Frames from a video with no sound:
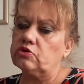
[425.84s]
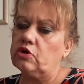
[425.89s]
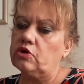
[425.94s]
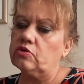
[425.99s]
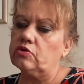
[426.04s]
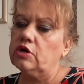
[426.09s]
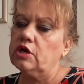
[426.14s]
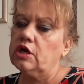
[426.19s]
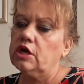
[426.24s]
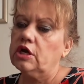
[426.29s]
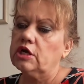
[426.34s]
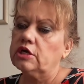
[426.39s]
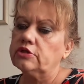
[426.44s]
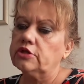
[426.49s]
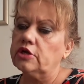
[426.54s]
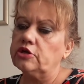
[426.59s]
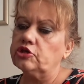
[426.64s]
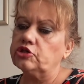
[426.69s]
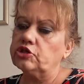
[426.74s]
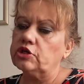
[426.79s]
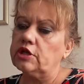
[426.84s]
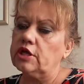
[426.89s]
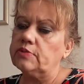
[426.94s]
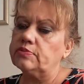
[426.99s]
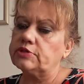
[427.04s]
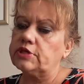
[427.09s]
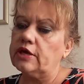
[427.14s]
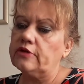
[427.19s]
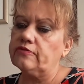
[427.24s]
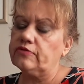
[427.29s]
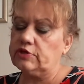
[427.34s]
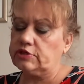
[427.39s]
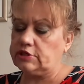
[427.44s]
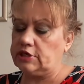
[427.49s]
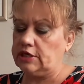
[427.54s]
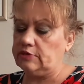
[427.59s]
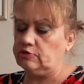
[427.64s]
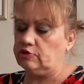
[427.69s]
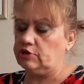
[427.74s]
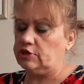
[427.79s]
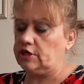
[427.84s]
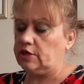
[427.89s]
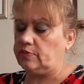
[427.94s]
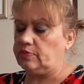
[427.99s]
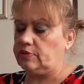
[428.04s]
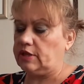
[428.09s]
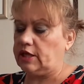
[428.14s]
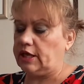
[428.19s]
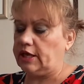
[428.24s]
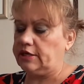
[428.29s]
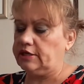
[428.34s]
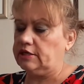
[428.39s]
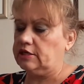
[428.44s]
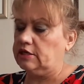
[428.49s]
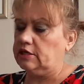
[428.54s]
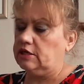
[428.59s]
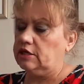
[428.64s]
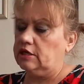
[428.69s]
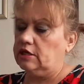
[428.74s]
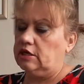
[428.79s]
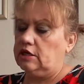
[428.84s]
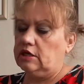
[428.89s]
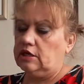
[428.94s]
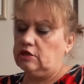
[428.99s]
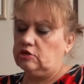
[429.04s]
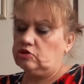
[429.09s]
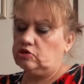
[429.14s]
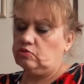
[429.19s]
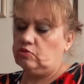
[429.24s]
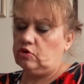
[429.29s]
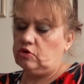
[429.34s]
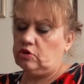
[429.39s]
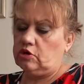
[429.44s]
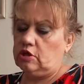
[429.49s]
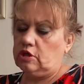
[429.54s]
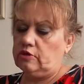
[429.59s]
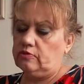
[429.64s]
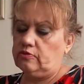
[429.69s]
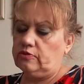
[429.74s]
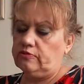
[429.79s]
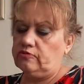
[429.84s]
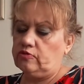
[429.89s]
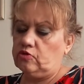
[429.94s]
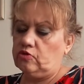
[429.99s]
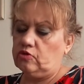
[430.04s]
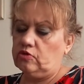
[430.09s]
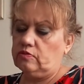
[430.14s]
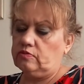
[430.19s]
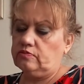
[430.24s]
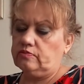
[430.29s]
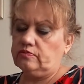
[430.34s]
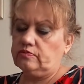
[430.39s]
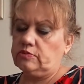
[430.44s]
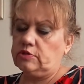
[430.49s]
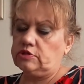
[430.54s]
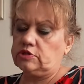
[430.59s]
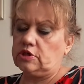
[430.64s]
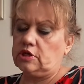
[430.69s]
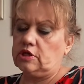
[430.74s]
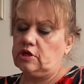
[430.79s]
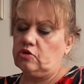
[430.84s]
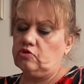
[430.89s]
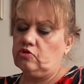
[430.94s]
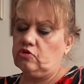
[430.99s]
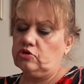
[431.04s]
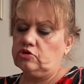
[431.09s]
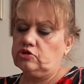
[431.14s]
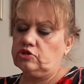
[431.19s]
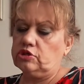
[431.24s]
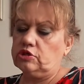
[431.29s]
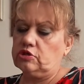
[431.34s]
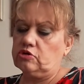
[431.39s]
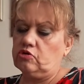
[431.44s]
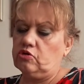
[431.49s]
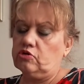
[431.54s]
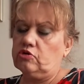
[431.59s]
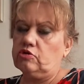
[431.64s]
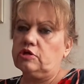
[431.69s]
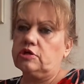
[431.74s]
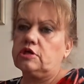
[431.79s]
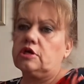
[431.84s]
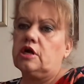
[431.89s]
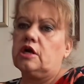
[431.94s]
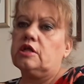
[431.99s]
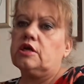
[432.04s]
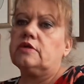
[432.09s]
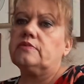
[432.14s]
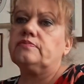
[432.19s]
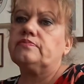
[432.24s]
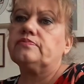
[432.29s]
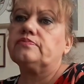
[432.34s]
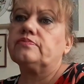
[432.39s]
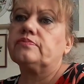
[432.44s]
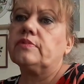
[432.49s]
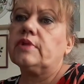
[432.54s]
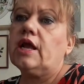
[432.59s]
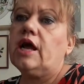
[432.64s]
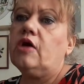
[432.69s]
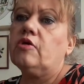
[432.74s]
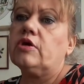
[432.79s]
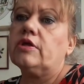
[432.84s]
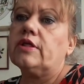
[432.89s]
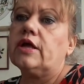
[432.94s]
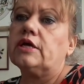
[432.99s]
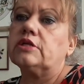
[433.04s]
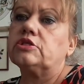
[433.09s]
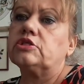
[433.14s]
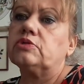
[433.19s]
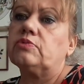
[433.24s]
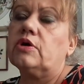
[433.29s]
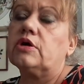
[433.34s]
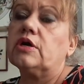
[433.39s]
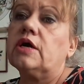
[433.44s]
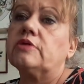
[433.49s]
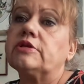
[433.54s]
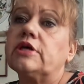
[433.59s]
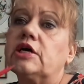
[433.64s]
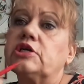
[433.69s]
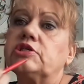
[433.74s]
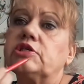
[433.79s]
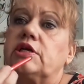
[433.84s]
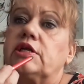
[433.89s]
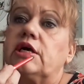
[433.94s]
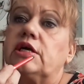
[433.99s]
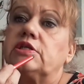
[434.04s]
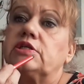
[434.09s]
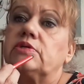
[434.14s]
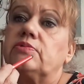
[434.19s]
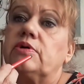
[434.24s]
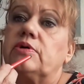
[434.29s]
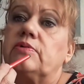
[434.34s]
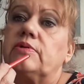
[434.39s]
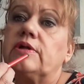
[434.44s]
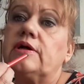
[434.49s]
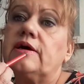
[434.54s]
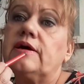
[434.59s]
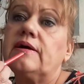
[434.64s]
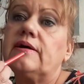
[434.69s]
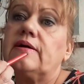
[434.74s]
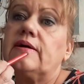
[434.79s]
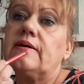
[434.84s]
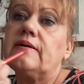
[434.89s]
oil, nourish your lips every time you reapply. So what colour we've got? It's like an orangey, corally colour. I'll get that to work. I'd actually get that to work with that.